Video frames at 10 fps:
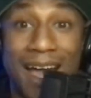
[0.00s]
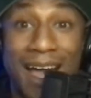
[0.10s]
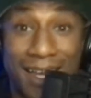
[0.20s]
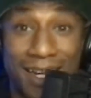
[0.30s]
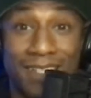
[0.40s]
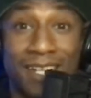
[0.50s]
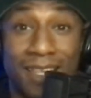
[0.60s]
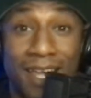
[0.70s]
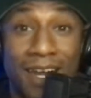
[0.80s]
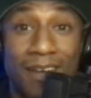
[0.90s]
I got to check
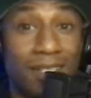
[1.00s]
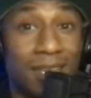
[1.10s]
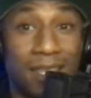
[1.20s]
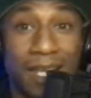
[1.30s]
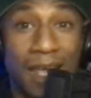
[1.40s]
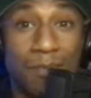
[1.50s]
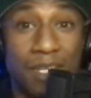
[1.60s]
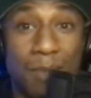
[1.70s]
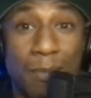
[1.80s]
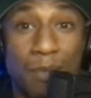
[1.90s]
that out, because I think
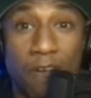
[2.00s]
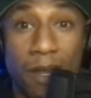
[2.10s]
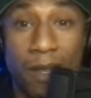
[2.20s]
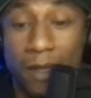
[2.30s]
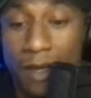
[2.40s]
AMC might be running.